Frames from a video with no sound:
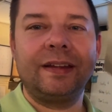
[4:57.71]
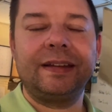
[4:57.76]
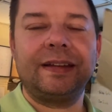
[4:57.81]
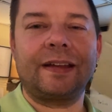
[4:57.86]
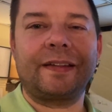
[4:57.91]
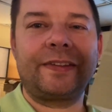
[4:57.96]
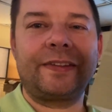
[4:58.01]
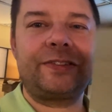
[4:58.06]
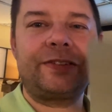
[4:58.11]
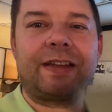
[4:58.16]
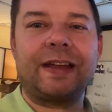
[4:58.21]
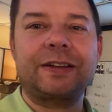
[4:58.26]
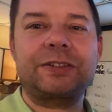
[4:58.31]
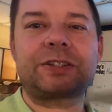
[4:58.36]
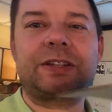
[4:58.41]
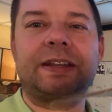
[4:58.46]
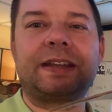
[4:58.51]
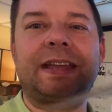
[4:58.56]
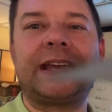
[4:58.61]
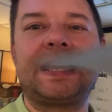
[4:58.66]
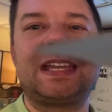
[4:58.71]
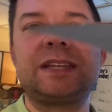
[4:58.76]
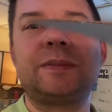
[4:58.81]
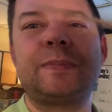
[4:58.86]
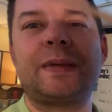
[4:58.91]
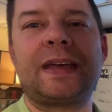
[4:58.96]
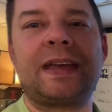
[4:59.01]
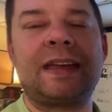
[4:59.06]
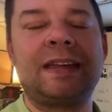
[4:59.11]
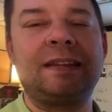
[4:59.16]
Now this actually
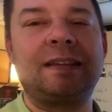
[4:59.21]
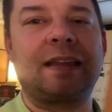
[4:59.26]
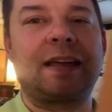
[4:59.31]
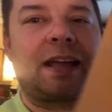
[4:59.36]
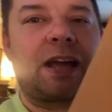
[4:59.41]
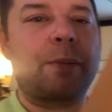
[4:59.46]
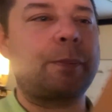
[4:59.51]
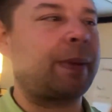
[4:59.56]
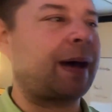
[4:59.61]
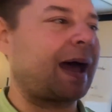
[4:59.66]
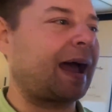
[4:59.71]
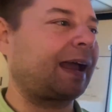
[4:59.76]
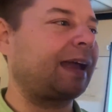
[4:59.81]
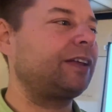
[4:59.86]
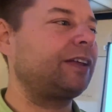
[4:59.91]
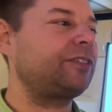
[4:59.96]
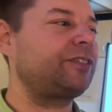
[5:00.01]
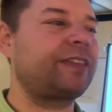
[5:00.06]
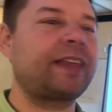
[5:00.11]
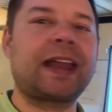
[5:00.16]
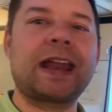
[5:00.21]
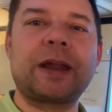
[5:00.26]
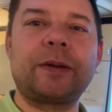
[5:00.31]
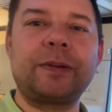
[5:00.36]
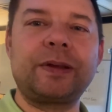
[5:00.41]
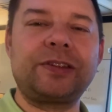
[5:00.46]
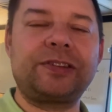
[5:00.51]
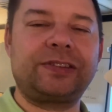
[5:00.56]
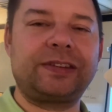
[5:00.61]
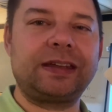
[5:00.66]
came in like a package that I
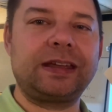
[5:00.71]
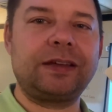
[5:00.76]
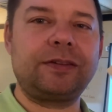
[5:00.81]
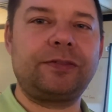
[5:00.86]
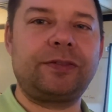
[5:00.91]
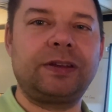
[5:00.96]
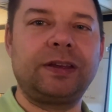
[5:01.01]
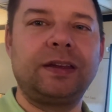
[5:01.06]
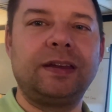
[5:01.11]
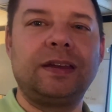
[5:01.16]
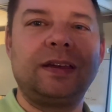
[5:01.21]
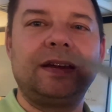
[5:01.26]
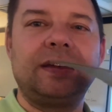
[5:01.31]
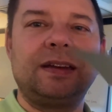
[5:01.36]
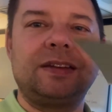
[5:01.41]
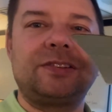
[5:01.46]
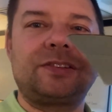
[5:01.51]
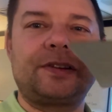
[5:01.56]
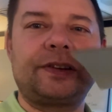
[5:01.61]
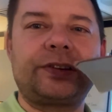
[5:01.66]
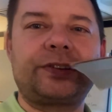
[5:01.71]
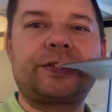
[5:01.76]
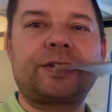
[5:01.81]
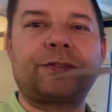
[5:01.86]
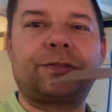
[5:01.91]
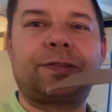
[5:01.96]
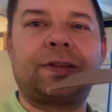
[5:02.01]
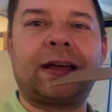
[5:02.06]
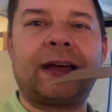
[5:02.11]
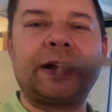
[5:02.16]
received. So just a
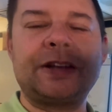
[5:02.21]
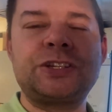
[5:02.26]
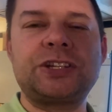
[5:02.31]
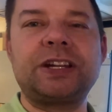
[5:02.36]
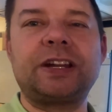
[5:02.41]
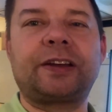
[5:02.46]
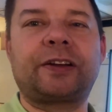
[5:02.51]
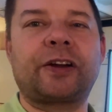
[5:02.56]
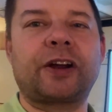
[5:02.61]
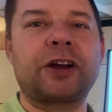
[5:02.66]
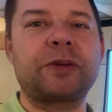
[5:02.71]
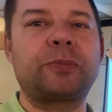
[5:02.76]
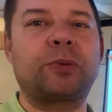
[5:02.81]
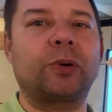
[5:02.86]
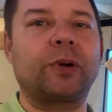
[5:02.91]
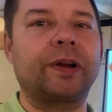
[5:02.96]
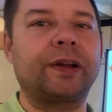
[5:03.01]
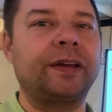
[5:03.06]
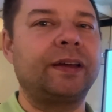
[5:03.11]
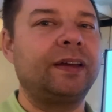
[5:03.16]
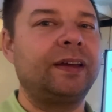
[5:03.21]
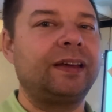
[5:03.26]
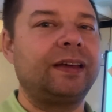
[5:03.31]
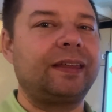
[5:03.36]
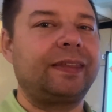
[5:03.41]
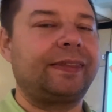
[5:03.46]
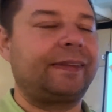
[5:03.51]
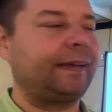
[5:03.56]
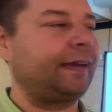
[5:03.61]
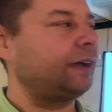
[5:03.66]
flat sheet of cardboard.
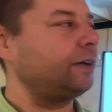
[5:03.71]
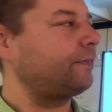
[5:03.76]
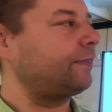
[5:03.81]
Think of